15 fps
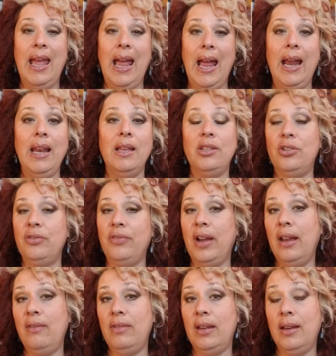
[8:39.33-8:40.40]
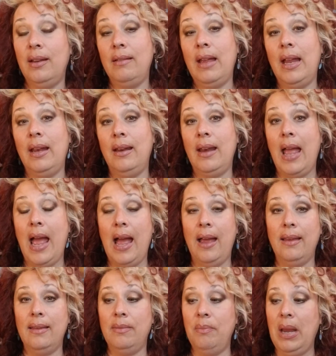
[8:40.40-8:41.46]
and has survived it and
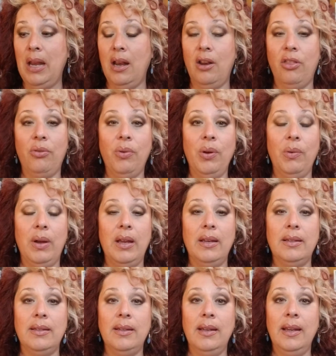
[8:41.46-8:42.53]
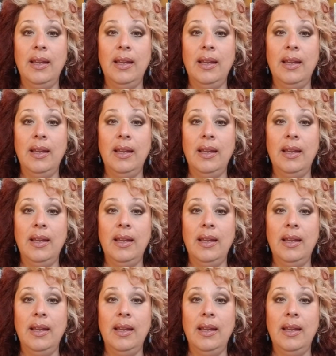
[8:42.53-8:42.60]
has made it through it.